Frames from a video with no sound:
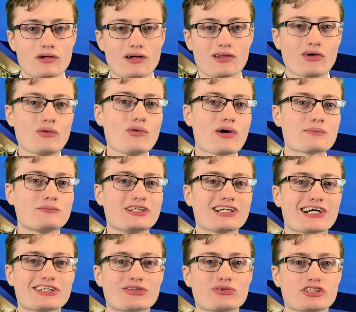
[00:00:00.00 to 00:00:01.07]
Hello, I'm
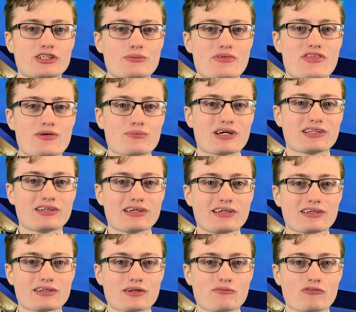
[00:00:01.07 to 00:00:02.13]
Joshua Timothy Medley.
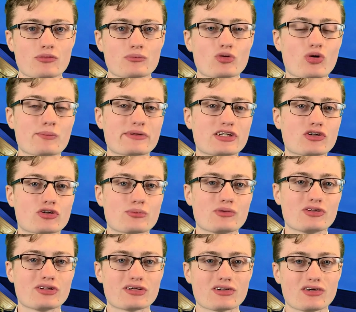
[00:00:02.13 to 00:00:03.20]
I'm from Normandale
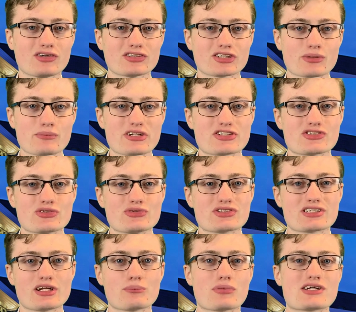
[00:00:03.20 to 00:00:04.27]
Community College. I'm my student
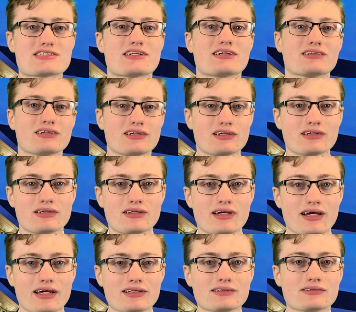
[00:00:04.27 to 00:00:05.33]
senate president,
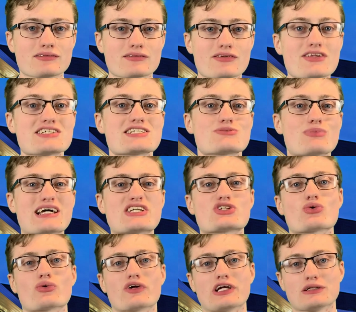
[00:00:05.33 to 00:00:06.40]
and this is my
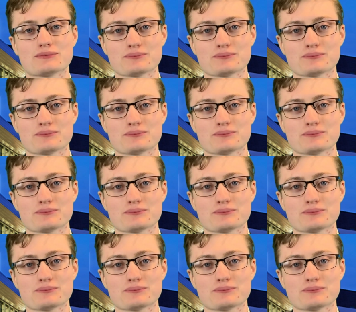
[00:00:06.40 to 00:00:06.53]
story.